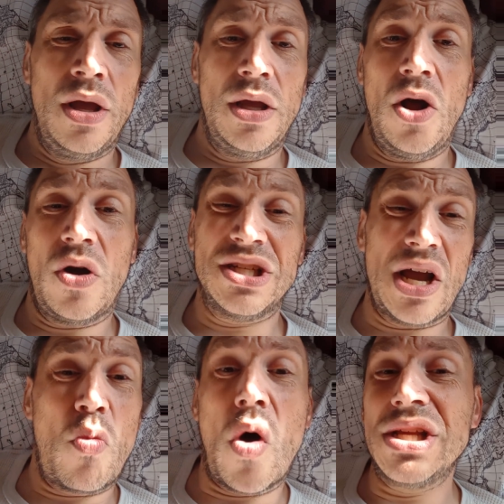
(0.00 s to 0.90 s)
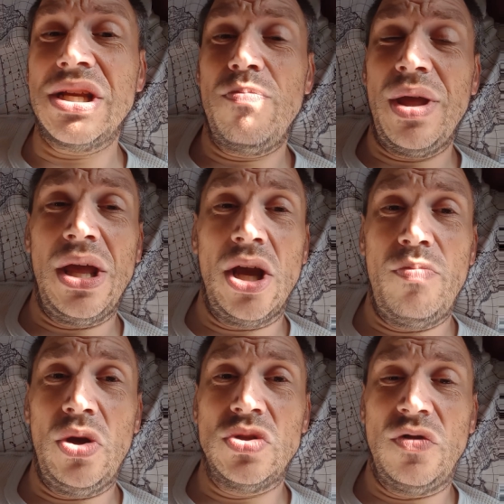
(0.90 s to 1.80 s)
you know, because I wasn't being
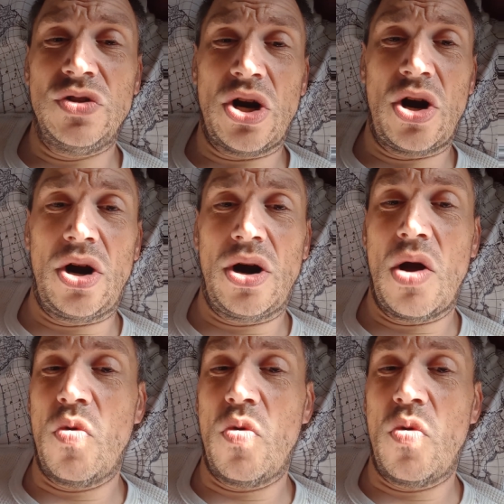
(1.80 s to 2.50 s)
abusive to her.